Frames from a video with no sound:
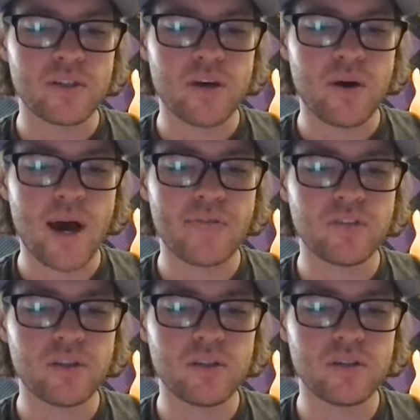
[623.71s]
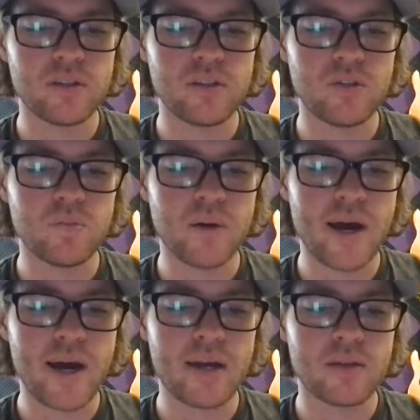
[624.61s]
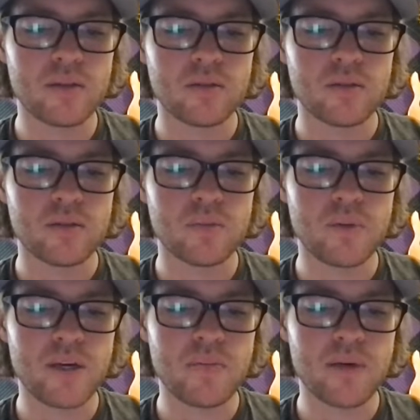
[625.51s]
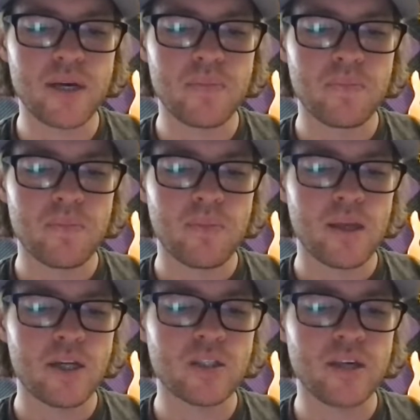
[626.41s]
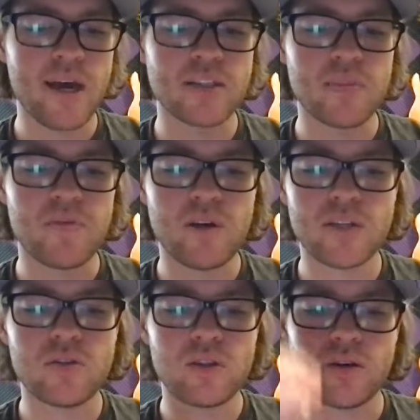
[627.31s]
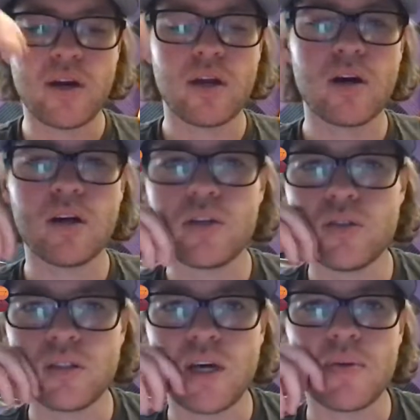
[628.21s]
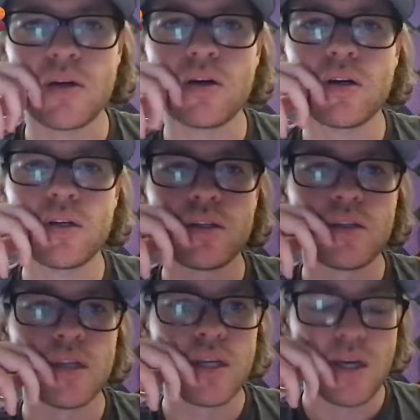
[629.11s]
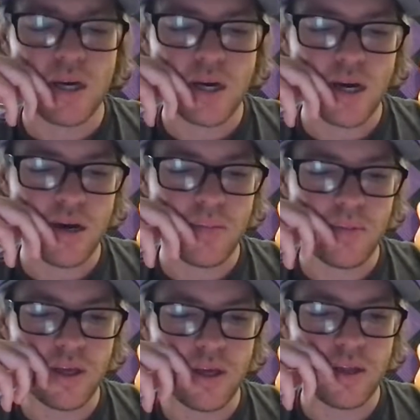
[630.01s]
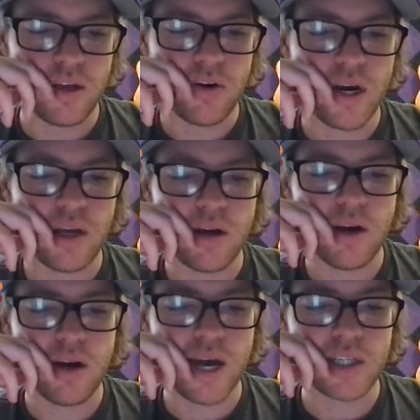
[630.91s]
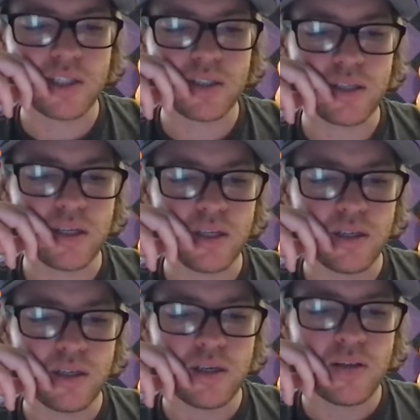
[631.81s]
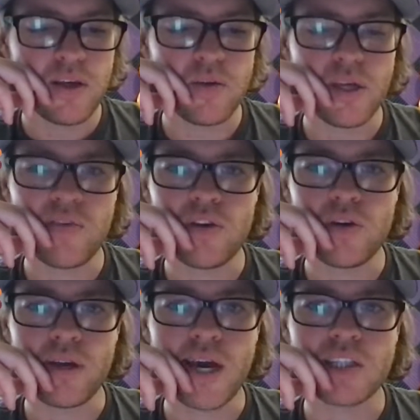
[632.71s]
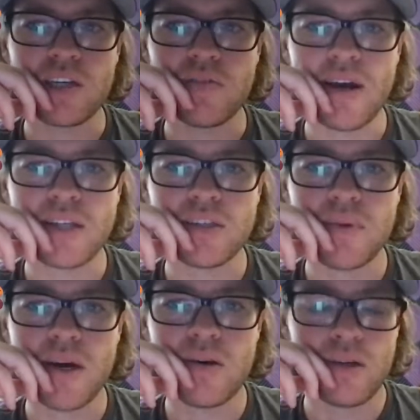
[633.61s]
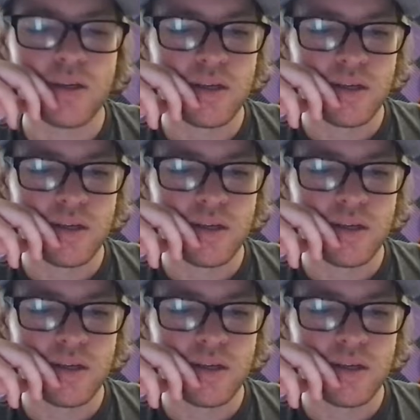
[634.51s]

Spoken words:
So after you buy the BNB, and just a heads up, if you guys use a credit card, use a debit card. The credit card actually, they only give you your cash advance amount.